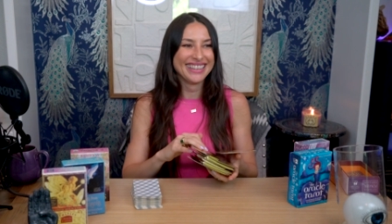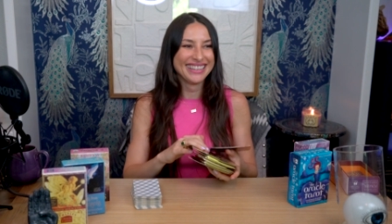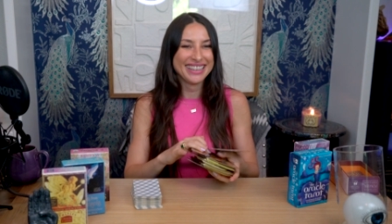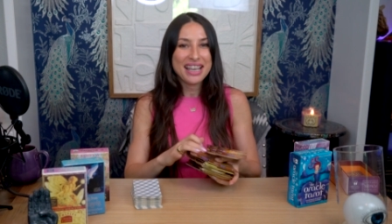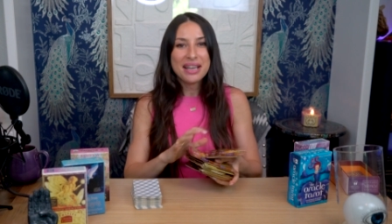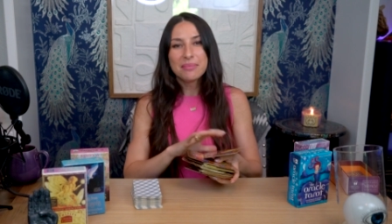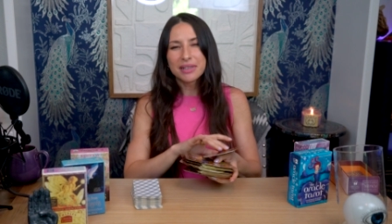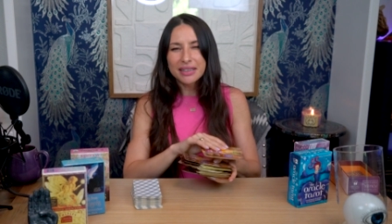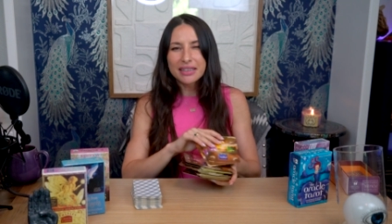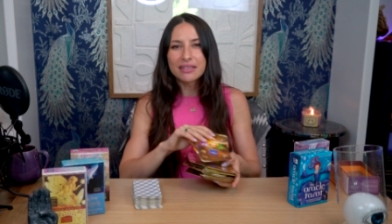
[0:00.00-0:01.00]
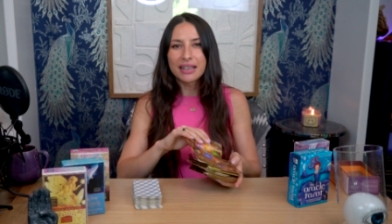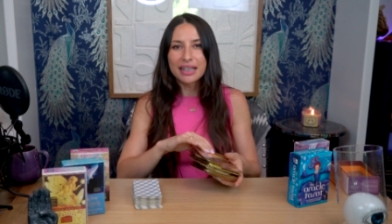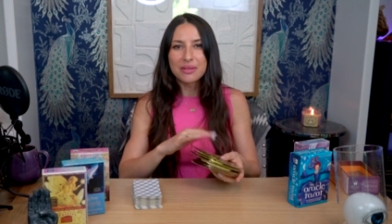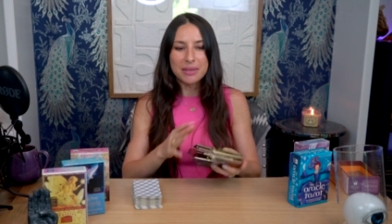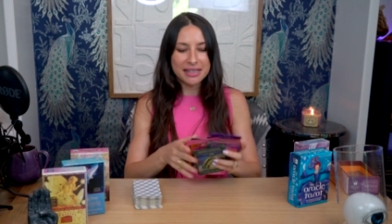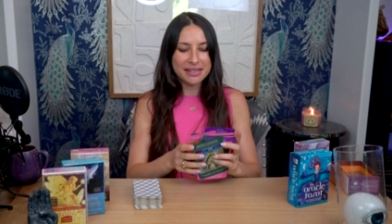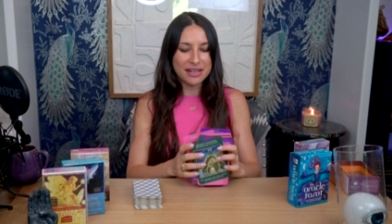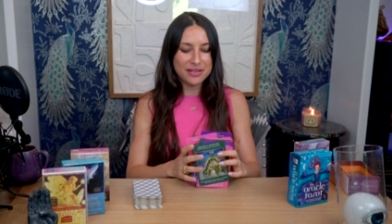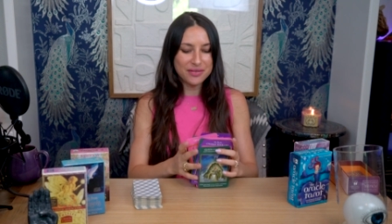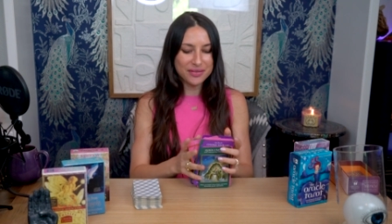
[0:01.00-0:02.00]
I'm a little ahead of
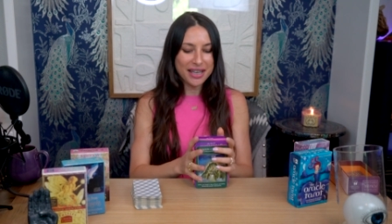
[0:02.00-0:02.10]
myself.